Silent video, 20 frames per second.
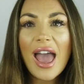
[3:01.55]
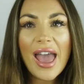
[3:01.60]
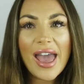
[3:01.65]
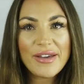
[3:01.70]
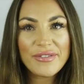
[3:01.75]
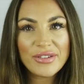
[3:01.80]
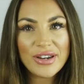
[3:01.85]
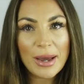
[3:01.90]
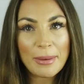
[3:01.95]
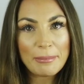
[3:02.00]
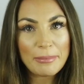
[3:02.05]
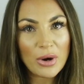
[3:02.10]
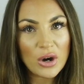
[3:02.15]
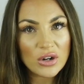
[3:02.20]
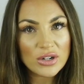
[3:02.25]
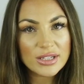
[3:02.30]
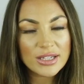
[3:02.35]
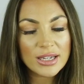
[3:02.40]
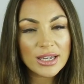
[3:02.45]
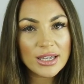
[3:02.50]
I haven't
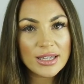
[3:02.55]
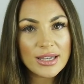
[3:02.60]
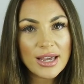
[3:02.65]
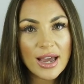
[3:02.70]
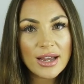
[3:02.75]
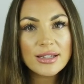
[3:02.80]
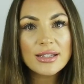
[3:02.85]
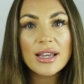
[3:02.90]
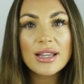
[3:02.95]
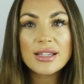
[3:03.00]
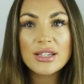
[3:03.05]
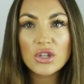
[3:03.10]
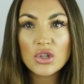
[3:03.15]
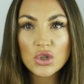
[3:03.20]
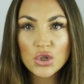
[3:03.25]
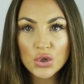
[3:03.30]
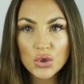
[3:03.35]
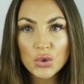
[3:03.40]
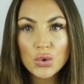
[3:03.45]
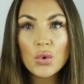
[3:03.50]
unboxing it yet. It's a
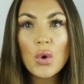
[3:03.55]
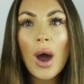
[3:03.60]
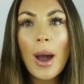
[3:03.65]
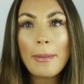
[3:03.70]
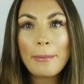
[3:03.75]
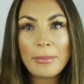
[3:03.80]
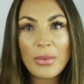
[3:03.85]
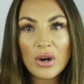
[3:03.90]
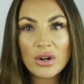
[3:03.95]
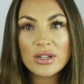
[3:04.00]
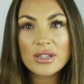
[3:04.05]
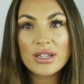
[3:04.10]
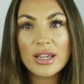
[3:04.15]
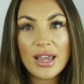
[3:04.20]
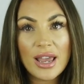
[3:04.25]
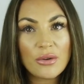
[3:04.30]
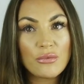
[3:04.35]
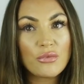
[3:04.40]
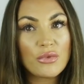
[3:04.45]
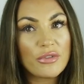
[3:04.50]
true
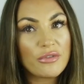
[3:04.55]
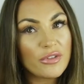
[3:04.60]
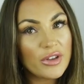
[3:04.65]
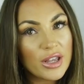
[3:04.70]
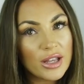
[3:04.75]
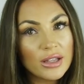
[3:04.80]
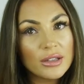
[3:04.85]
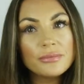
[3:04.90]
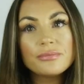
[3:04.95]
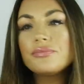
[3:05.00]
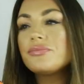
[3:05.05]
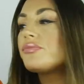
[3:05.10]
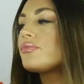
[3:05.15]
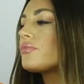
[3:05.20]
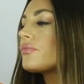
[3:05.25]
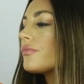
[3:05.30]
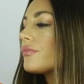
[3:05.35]
unboxing and reveal,